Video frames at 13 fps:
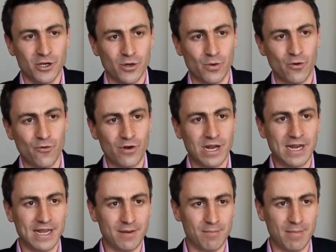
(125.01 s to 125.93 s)
who will
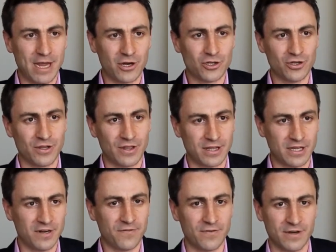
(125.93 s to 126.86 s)
really make sure that the
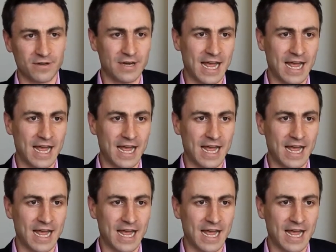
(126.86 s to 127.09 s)
different